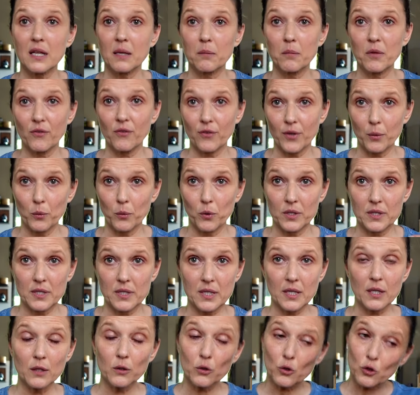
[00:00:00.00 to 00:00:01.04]
if he
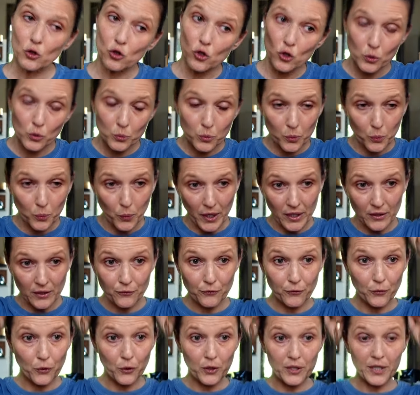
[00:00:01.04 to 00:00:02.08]
wants it or should we wait
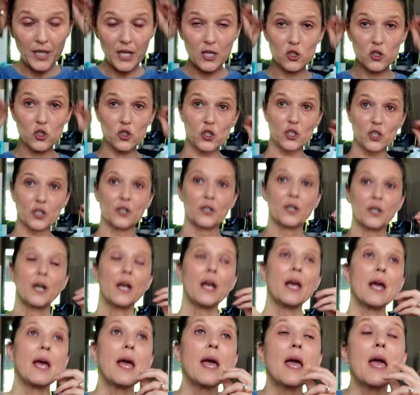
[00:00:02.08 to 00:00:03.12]
for next year.
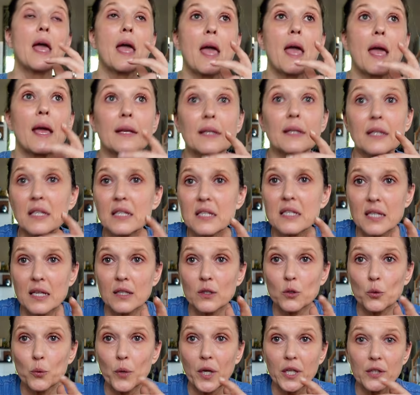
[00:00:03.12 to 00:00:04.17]
And he
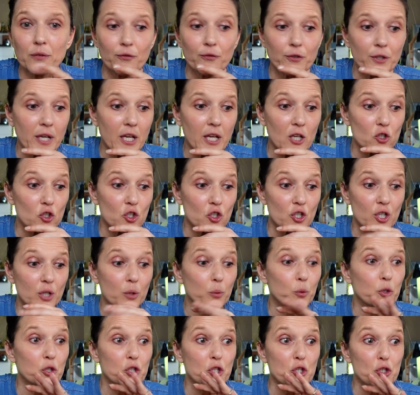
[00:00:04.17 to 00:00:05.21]
said to wait for next year,
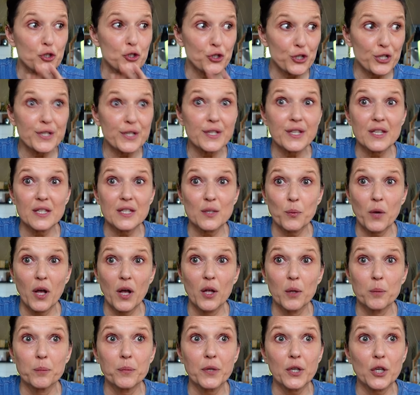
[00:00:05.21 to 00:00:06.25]
which is just as
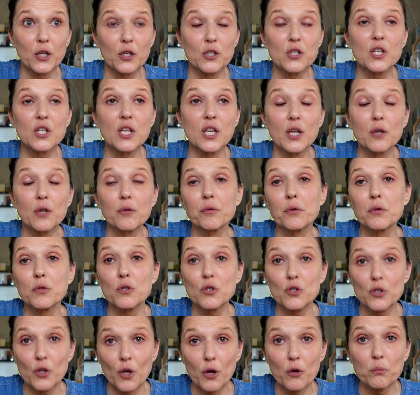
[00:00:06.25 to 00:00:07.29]
well, because he grew
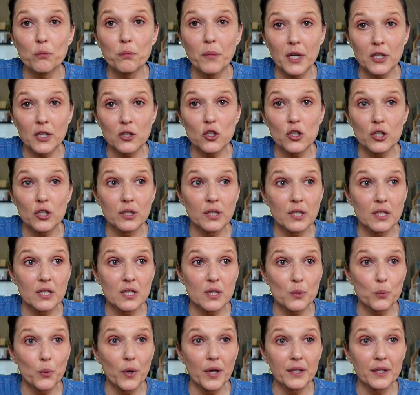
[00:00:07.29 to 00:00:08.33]
so much in
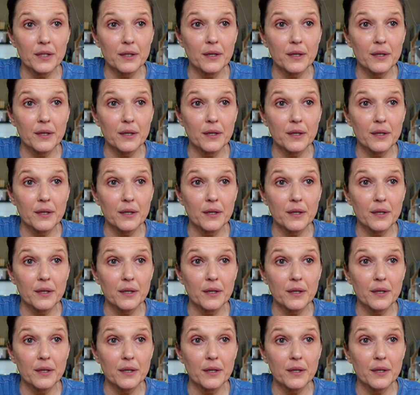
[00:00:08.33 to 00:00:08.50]
this 1